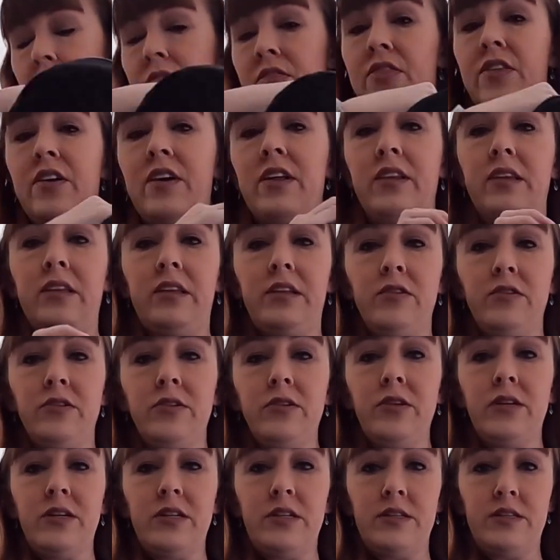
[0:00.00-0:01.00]
The
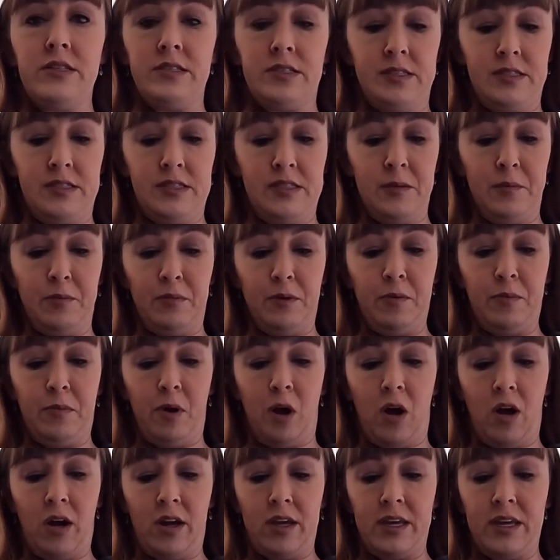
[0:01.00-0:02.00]
little zipper
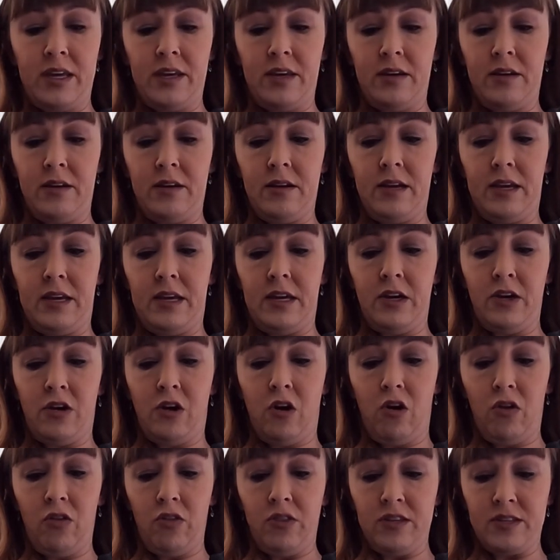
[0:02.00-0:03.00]
pocket here
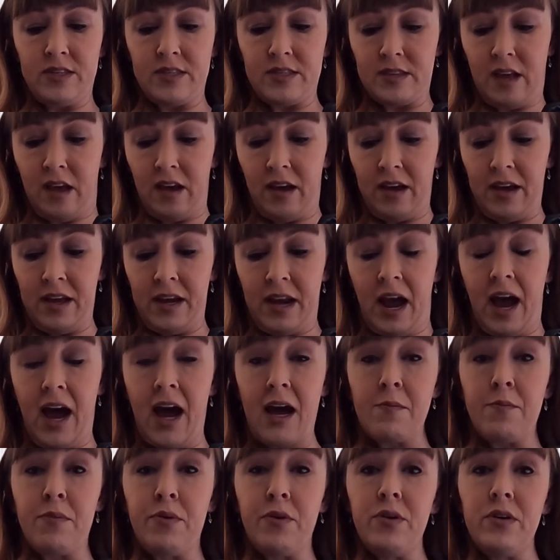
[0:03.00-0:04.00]
on the side,
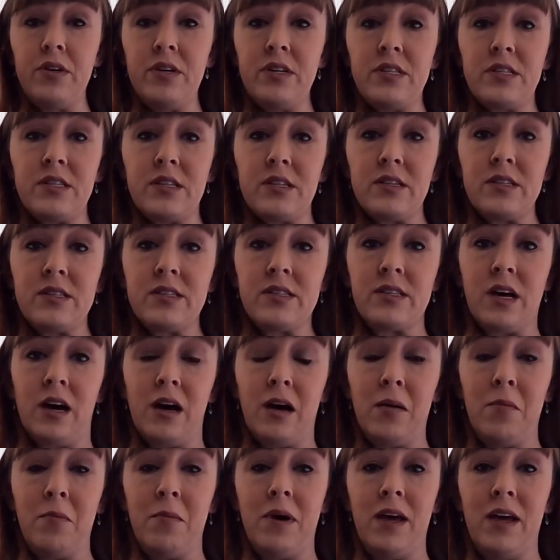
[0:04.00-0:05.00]
I put
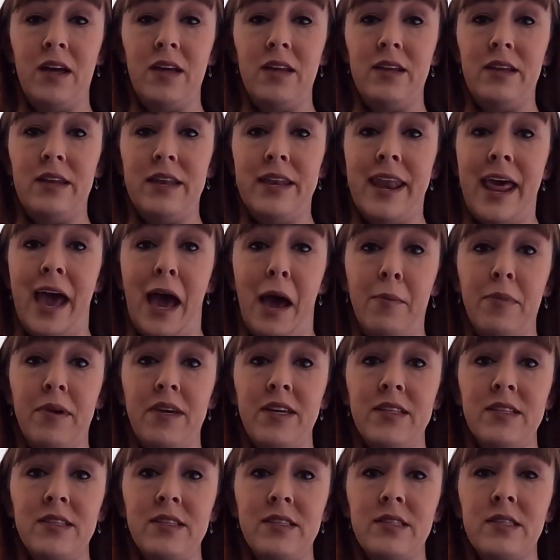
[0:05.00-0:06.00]
some
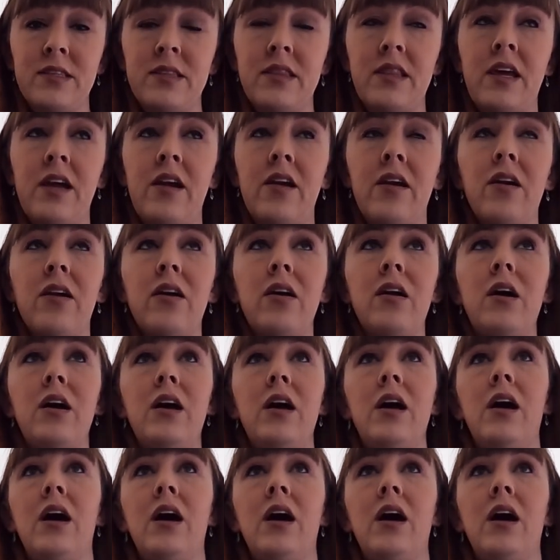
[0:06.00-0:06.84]
napkins in there.